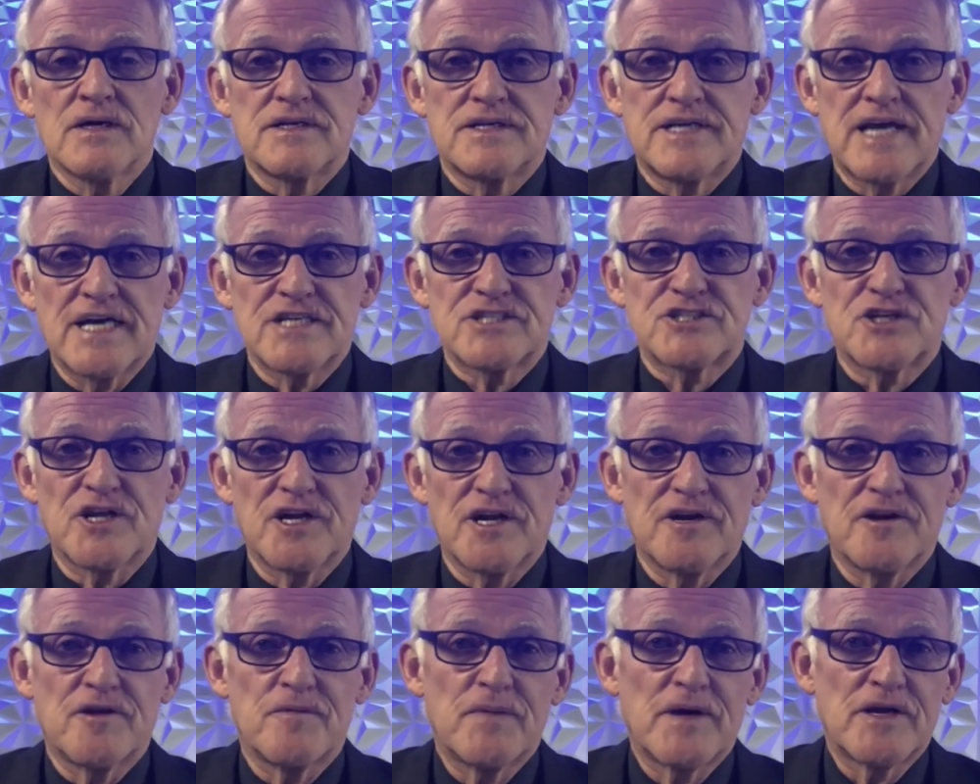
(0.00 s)
Destiny
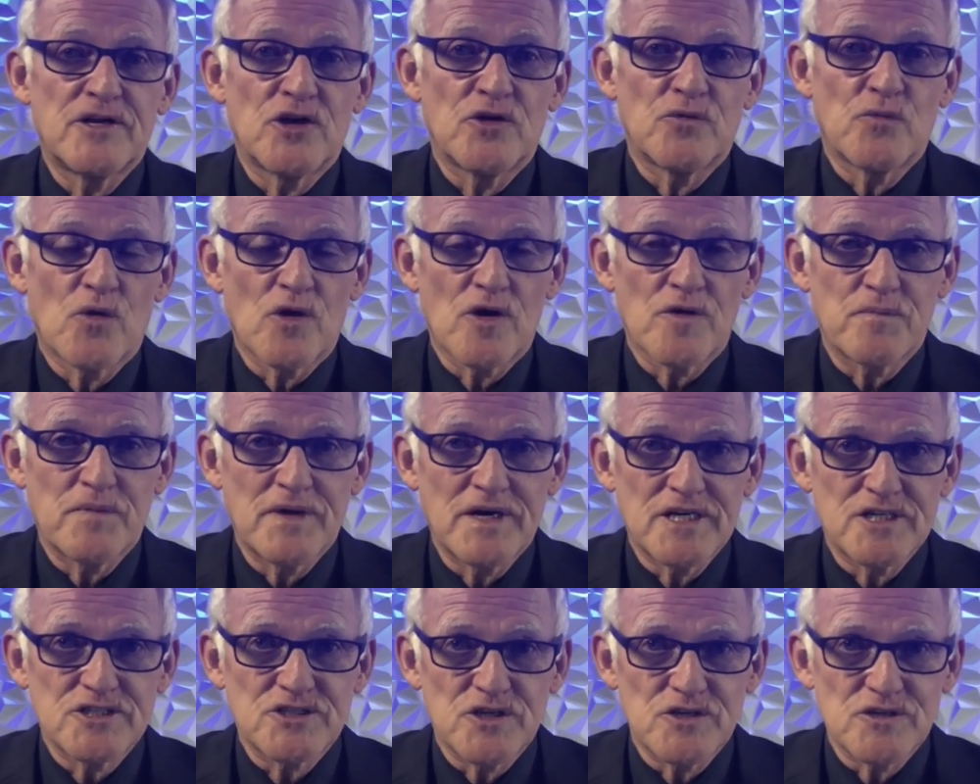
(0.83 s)
and Dominion Word
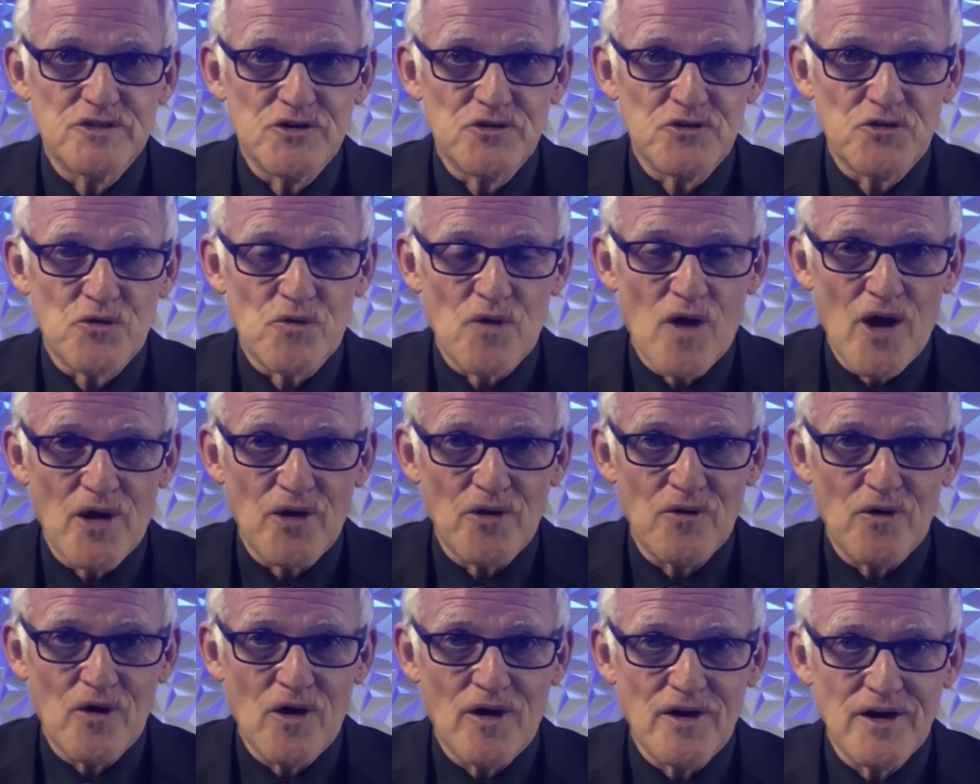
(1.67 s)
Ministries in
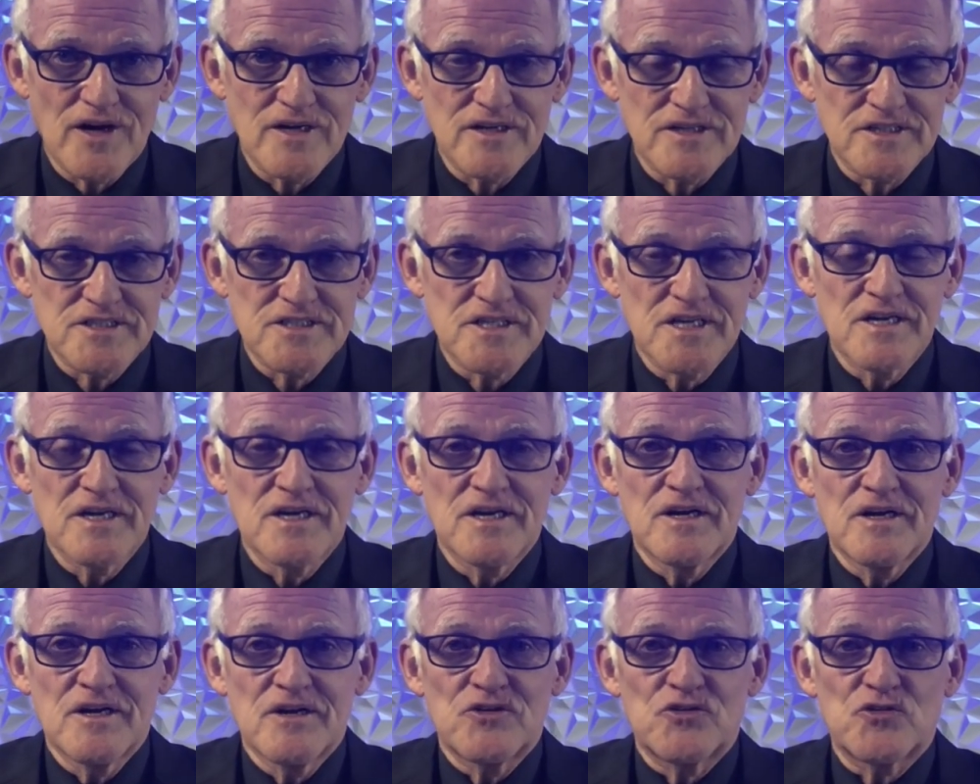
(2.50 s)
Toronto on his
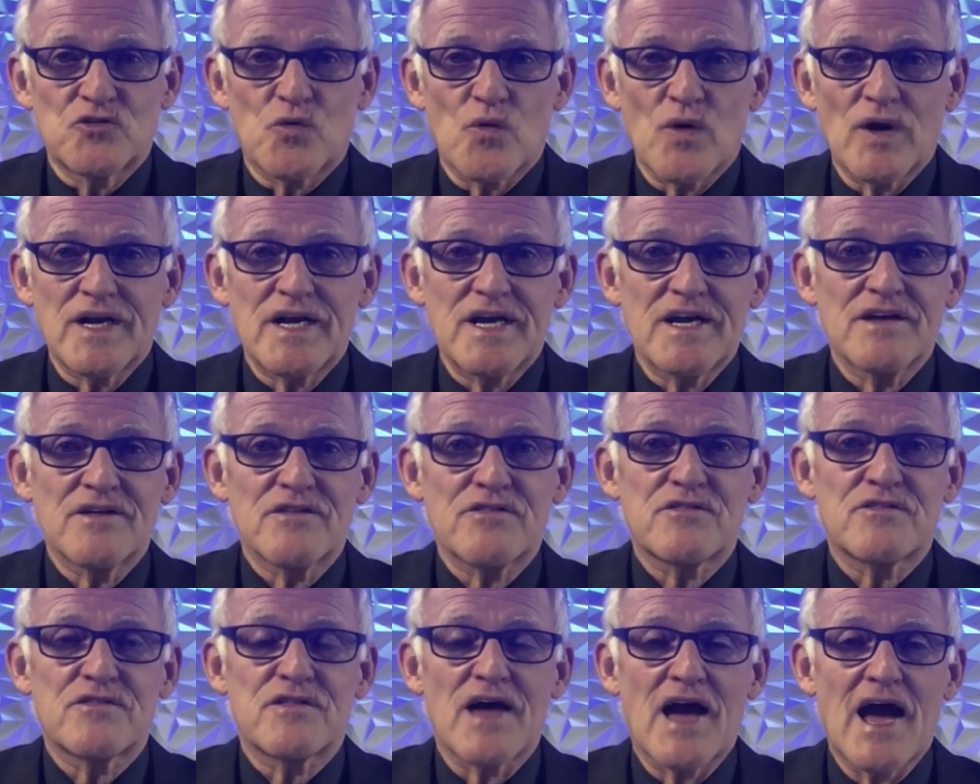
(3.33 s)

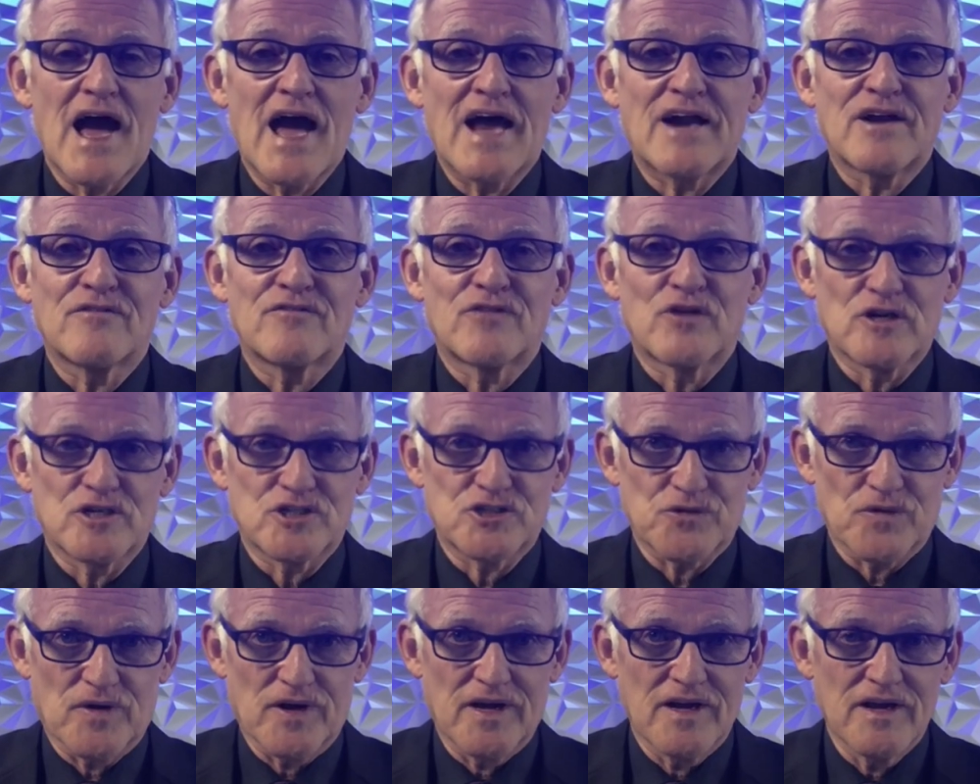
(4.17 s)
20th
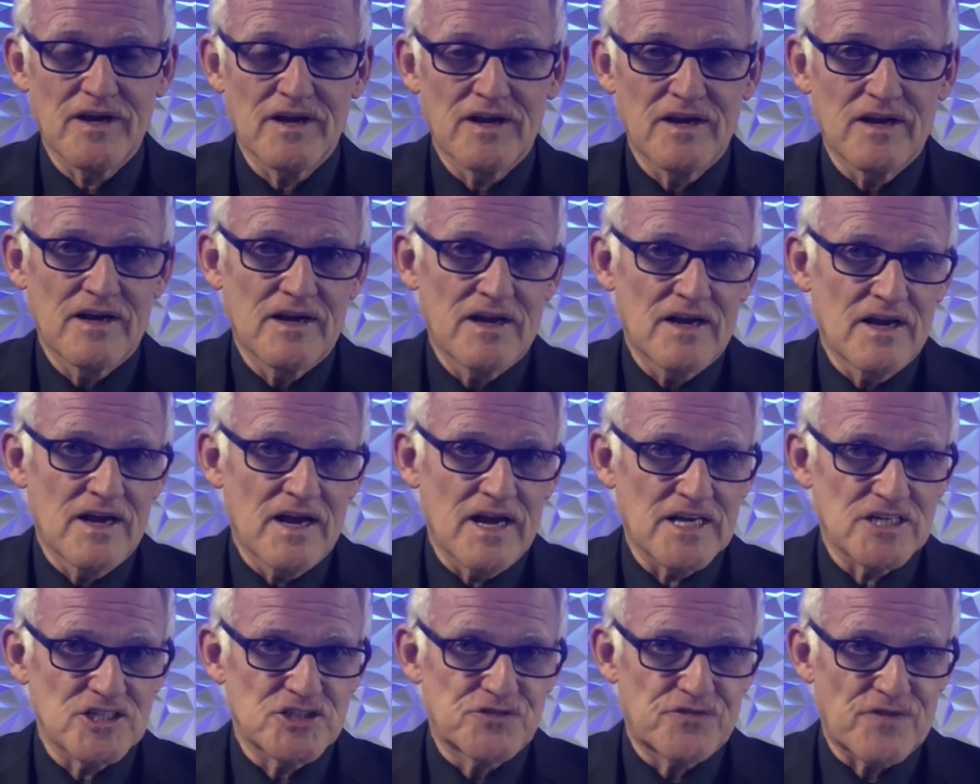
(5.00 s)
anniversary
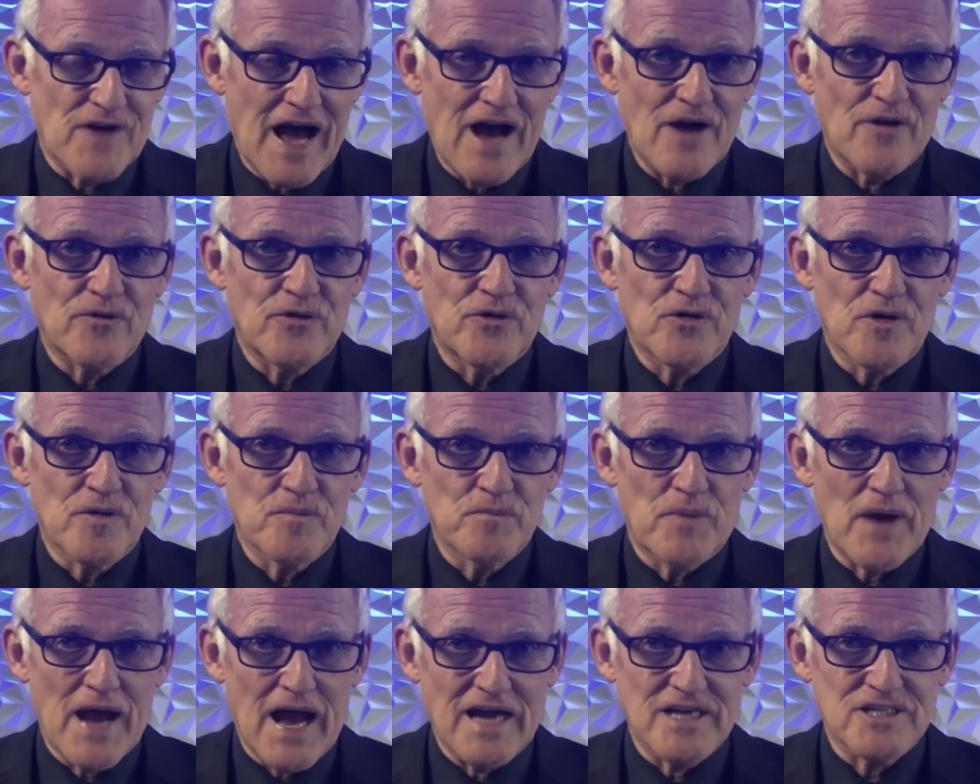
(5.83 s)
as founder
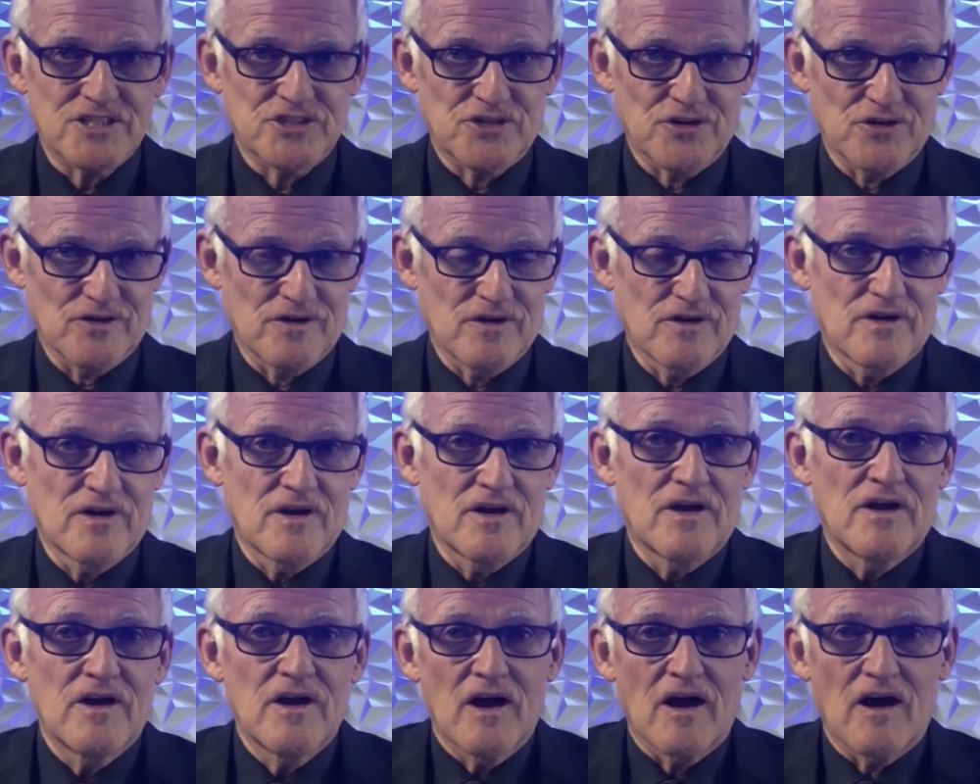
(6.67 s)
and pastor
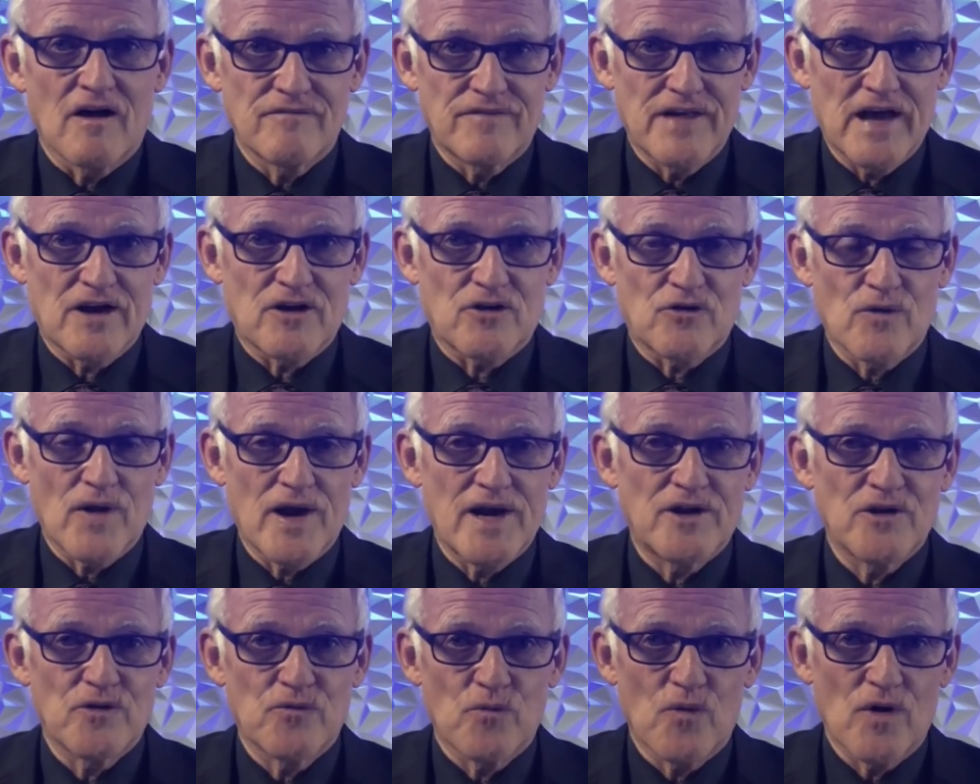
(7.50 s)
of that
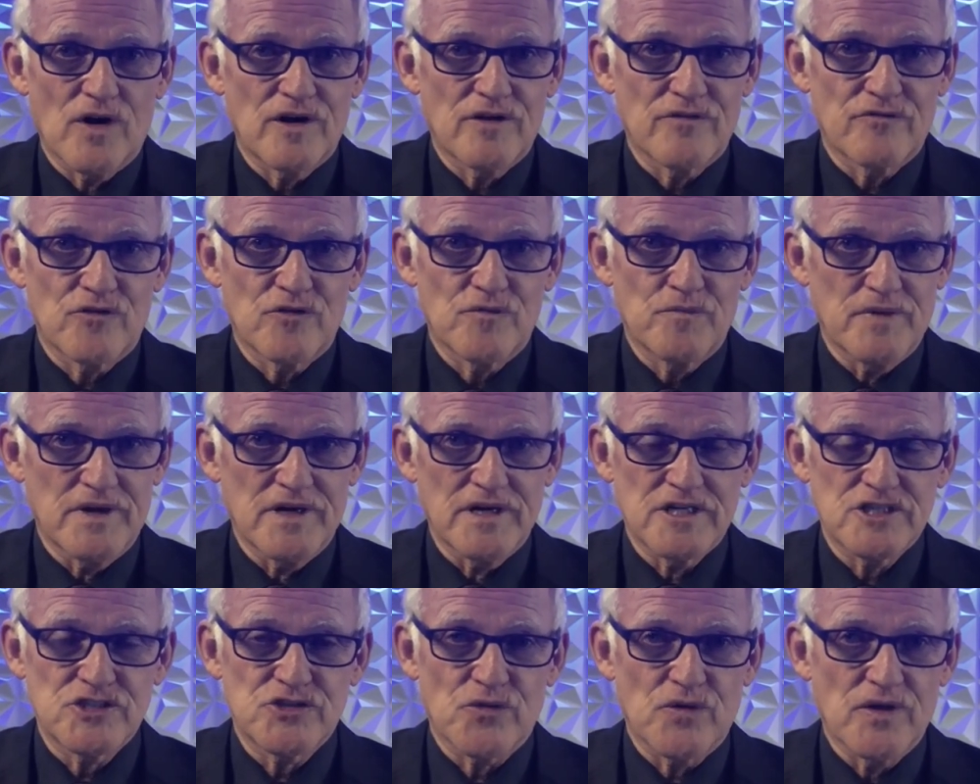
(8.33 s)
great and wonderful
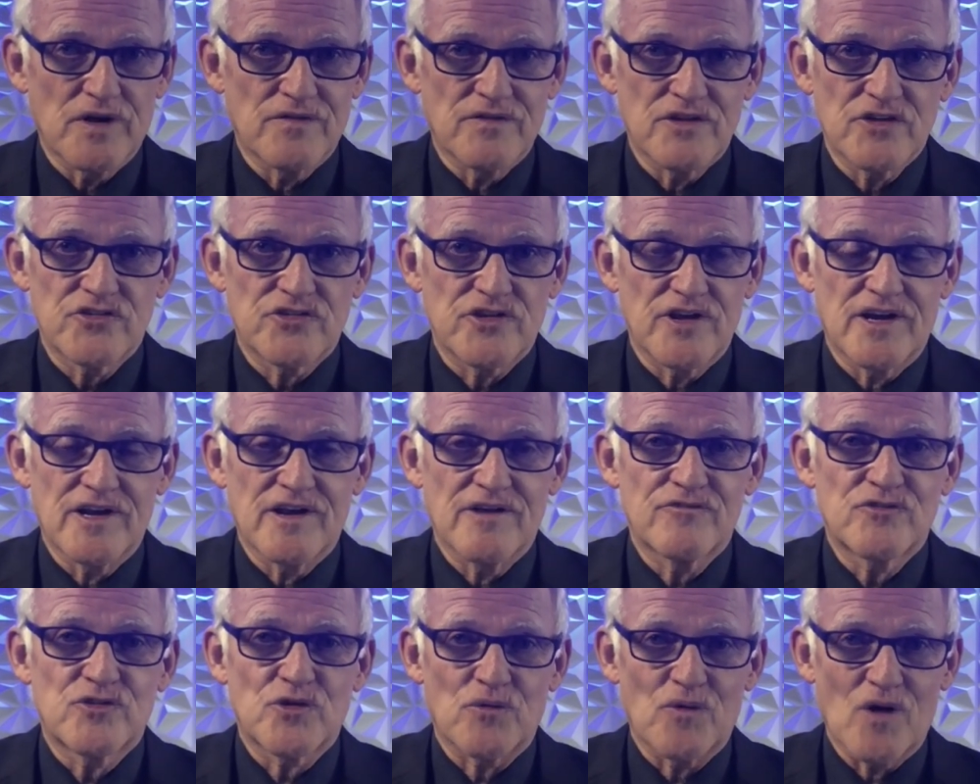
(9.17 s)
ministry in the city
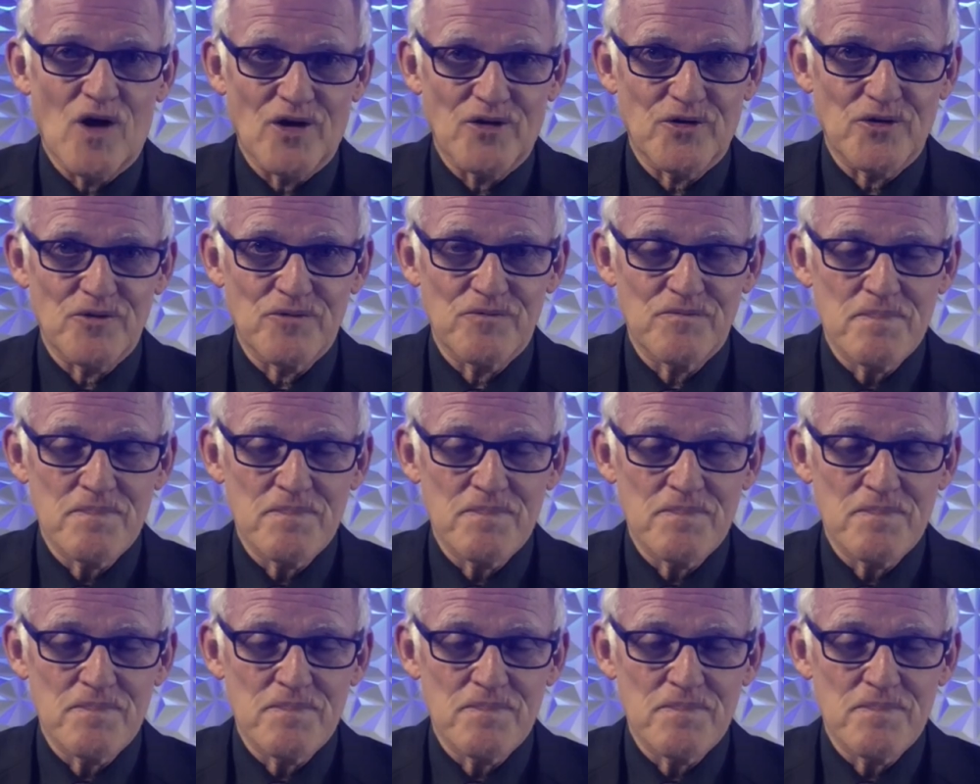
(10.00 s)
of Toronto.